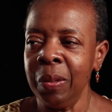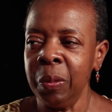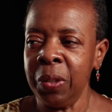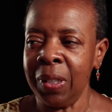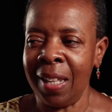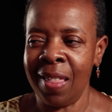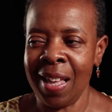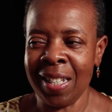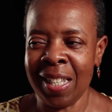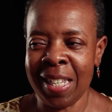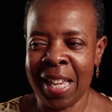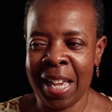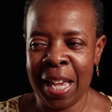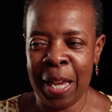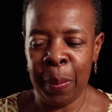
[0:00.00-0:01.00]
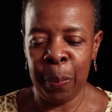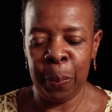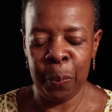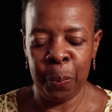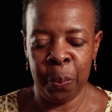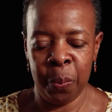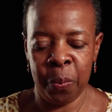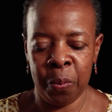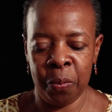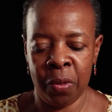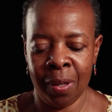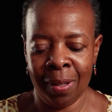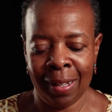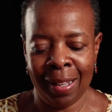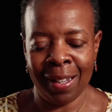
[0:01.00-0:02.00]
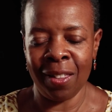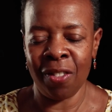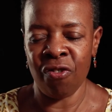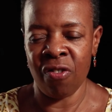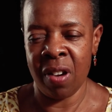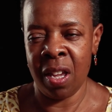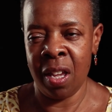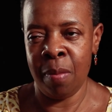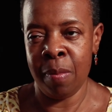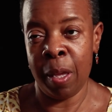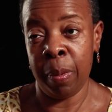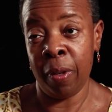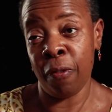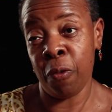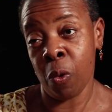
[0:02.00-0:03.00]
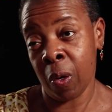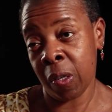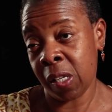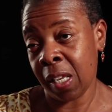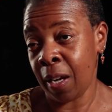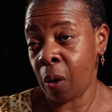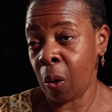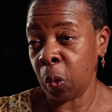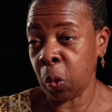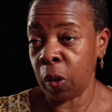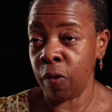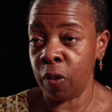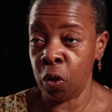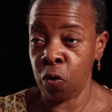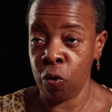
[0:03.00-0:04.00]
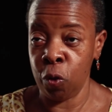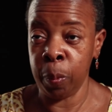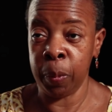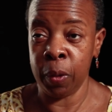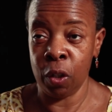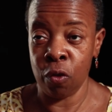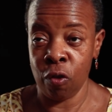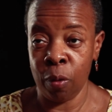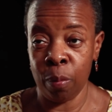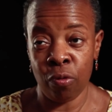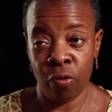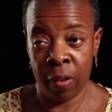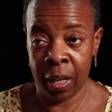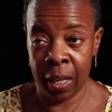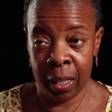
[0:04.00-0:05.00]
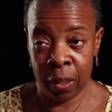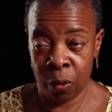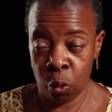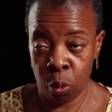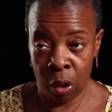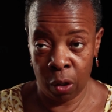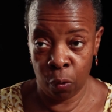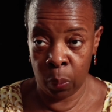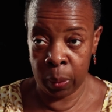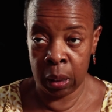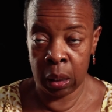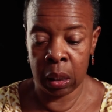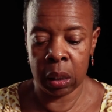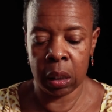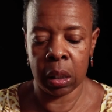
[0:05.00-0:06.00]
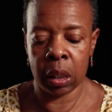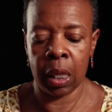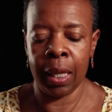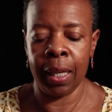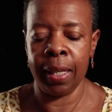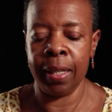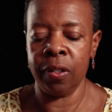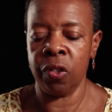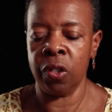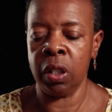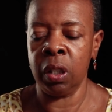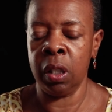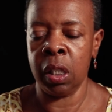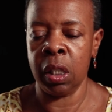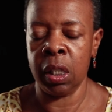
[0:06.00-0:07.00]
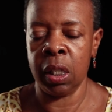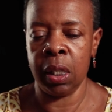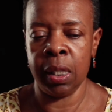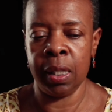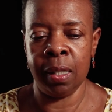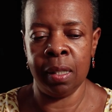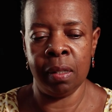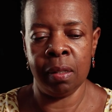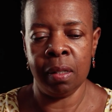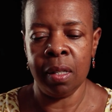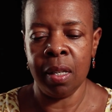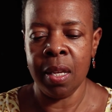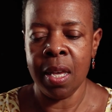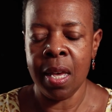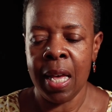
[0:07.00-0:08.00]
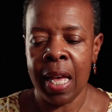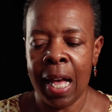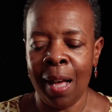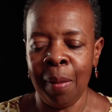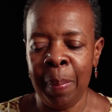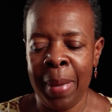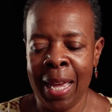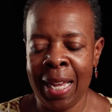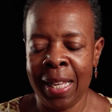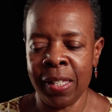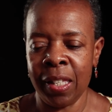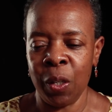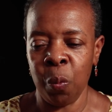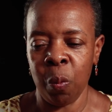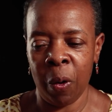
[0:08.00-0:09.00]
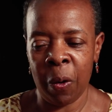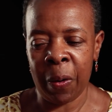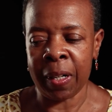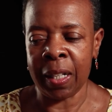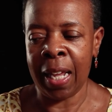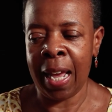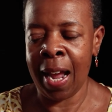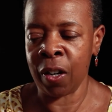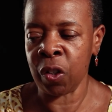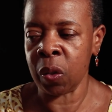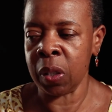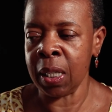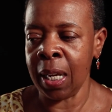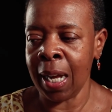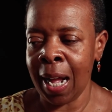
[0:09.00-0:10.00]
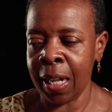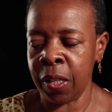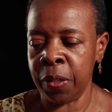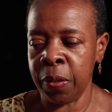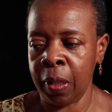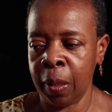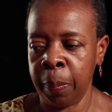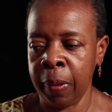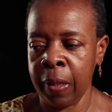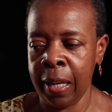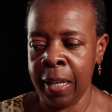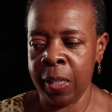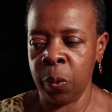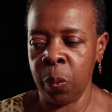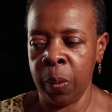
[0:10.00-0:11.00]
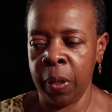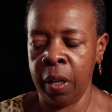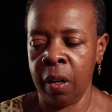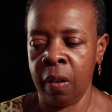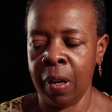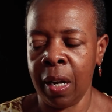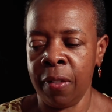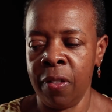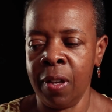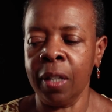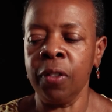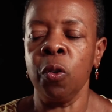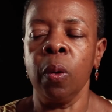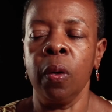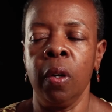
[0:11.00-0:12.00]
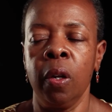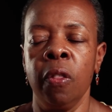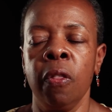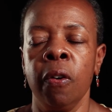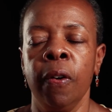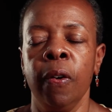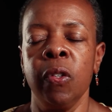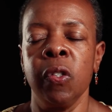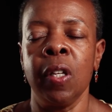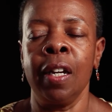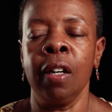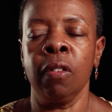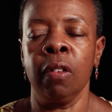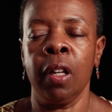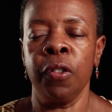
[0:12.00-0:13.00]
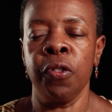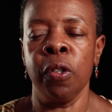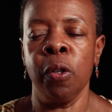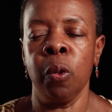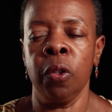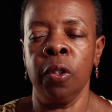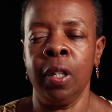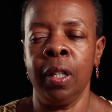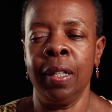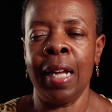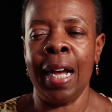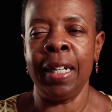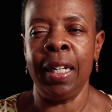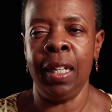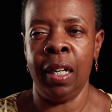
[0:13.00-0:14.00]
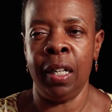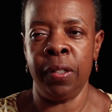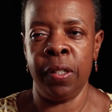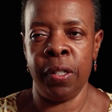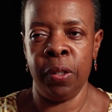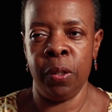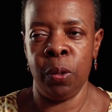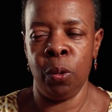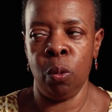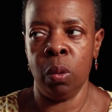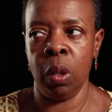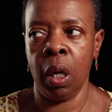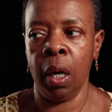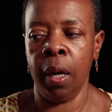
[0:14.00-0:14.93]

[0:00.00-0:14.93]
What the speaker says: so I think she came to like 3, maybe 4 cycles of the group, and the group ran 12 weeks. And she did amazing work. And it actually got to the place where I think during the third cycle, I told her that I needed to